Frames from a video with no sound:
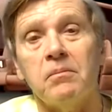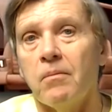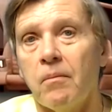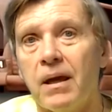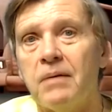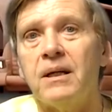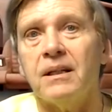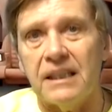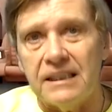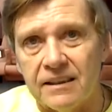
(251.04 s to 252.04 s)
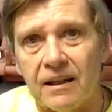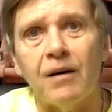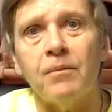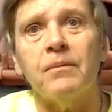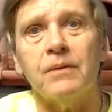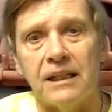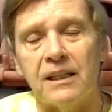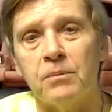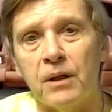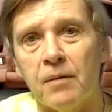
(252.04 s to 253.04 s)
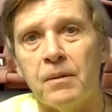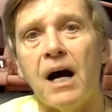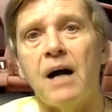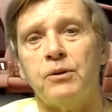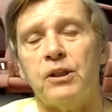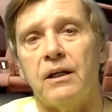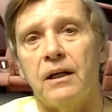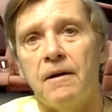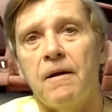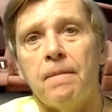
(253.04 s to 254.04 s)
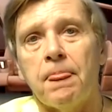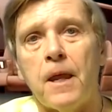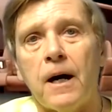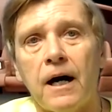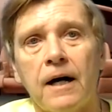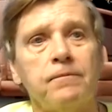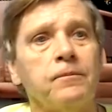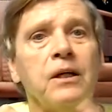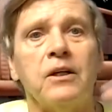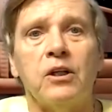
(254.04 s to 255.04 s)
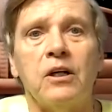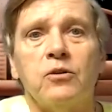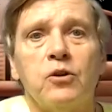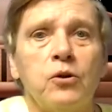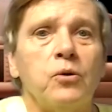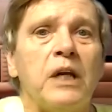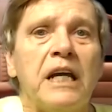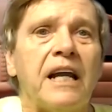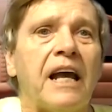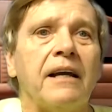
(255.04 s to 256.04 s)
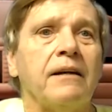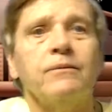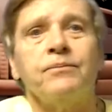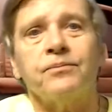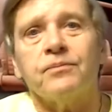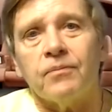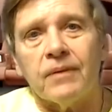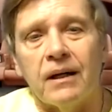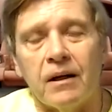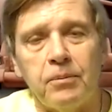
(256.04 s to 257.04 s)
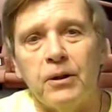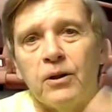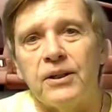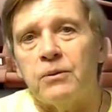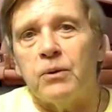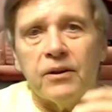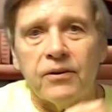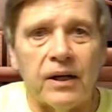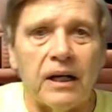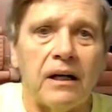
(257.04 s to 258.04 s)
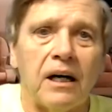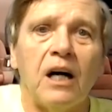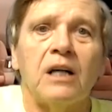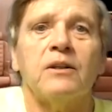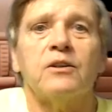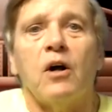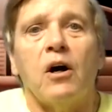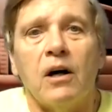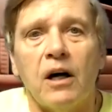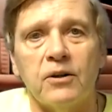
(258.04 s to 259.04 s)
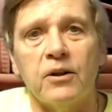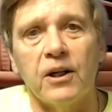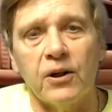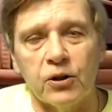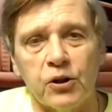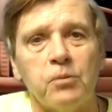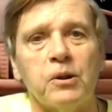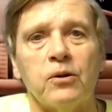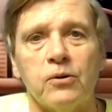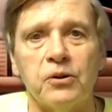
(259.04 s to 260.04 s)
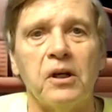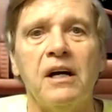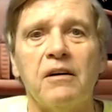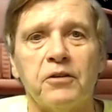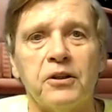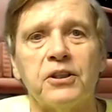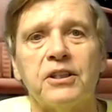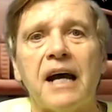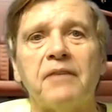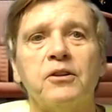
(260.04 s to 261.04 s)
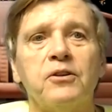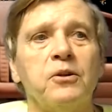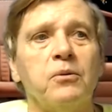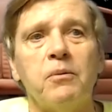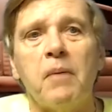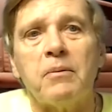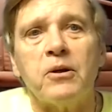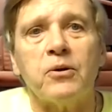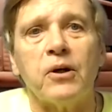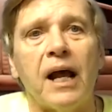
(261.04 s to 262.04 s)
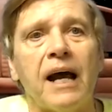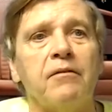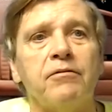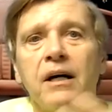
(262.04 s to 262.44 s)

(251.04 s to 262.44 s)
maybe at least some, it can become an option. Do you need a building with 100 little cubicles for your staff to do, and maybe you could have